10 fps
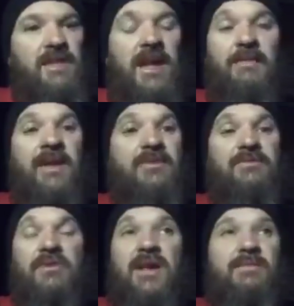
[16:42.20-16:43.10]
I'm
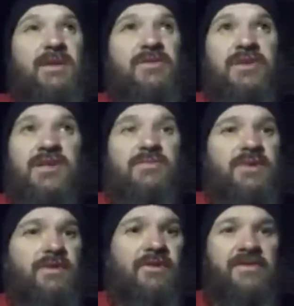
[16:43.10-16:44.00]
not trying to bear
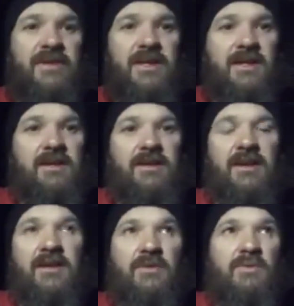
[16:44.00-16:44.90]
judgment on the city. You
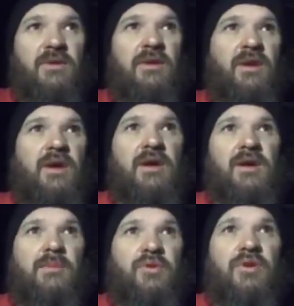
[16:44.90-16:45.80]
know, I don't want to
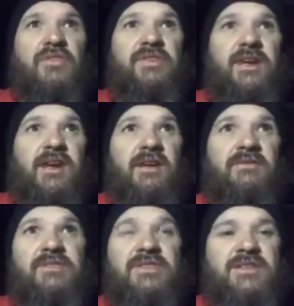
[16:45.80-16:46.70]
come across
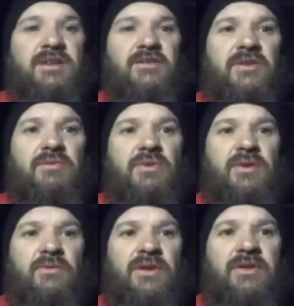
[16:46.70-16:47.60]
negative, just telling you
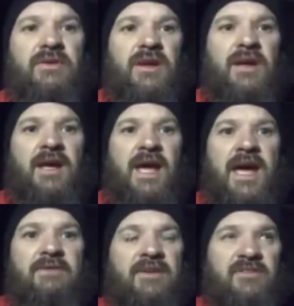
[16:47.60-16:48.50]
what we
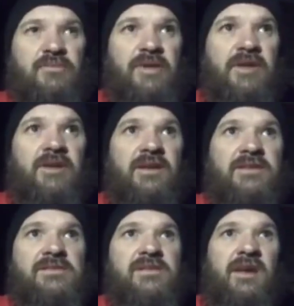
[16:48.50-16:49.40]
have
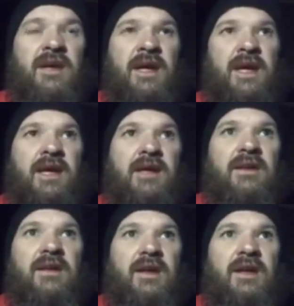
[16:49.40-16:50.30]
experienced.
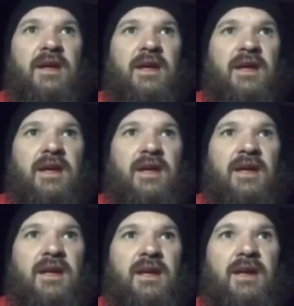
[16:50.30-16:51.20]
And
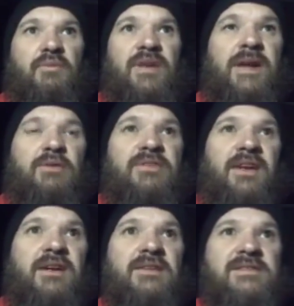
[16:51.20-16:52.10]
when they were
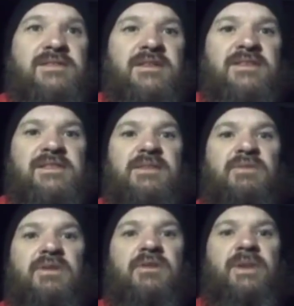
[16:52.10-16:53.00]
telling us this, and then
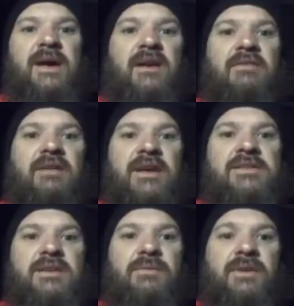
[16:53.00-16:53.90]
we look back over the
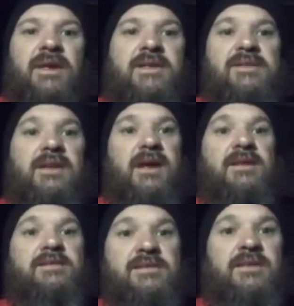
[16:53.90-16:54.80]
last couple of days, it kind
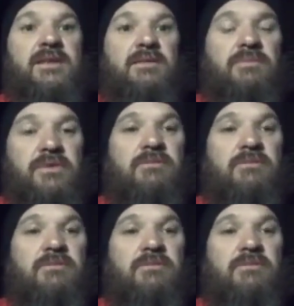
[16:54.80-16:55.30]
of seemed,